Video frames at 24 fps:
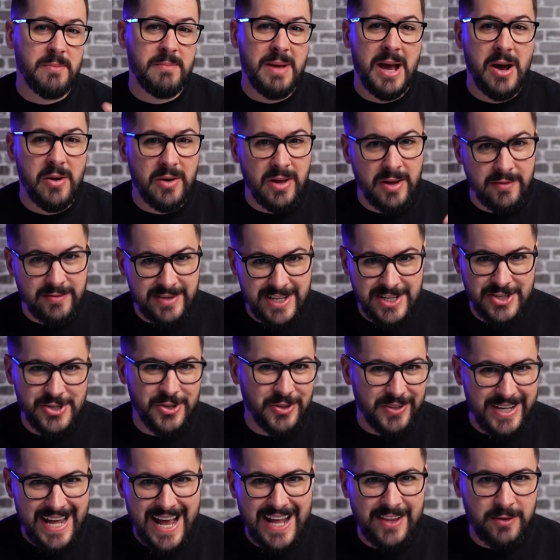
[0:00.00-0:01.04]
amount of
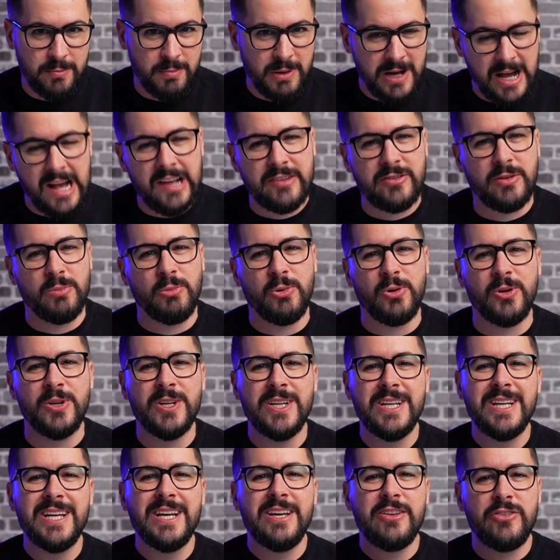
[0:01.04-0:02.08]
digital dads possible.
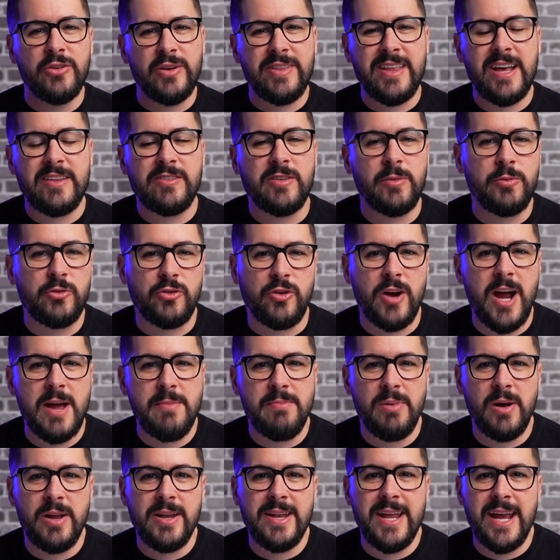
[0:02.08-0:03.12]
So hit that subscribe
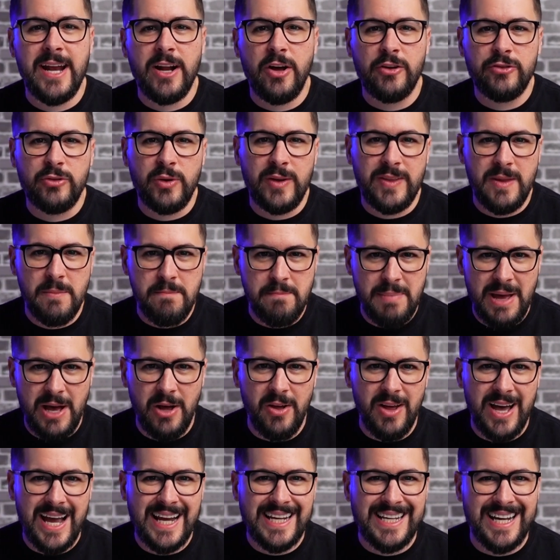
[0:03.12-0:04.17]
button and also hit the
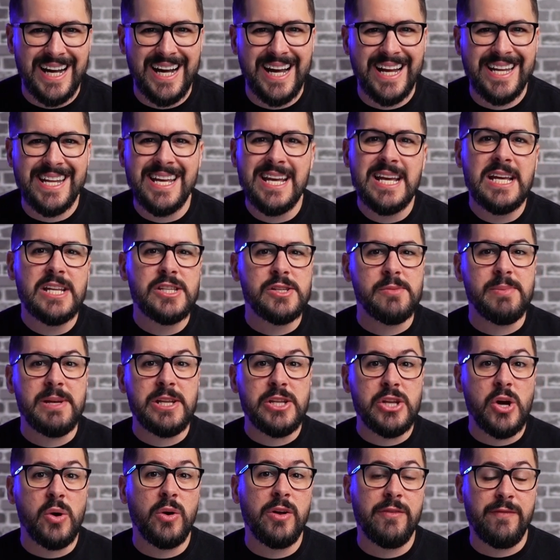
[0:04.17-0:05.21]
bell icon to be
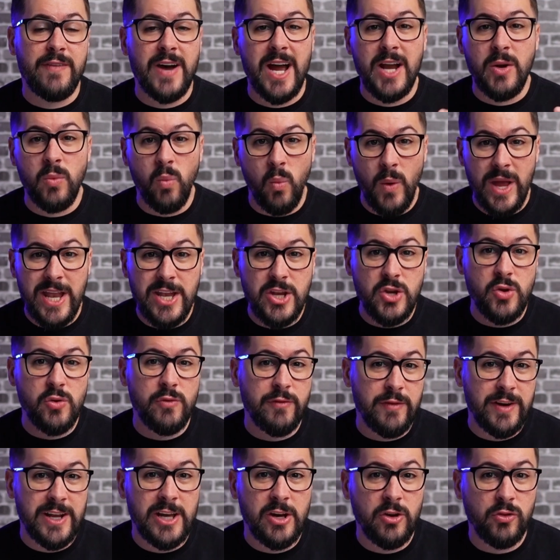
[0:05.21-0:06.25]
notified when new
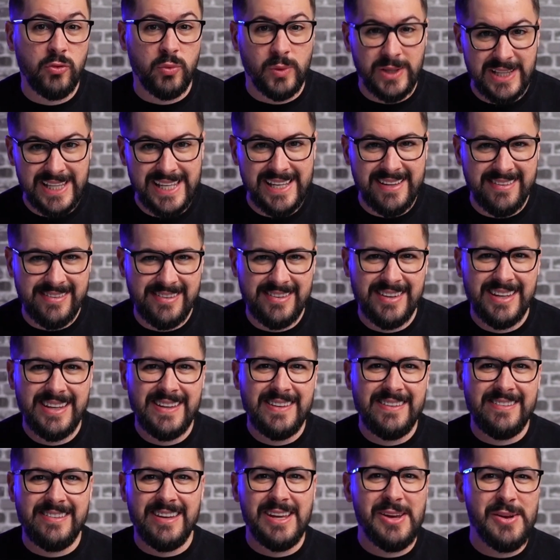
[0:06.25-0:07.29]
videos release.
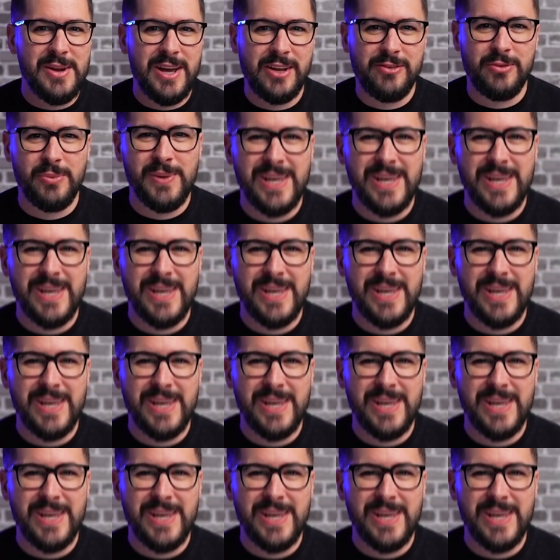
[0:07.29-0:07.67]
See you next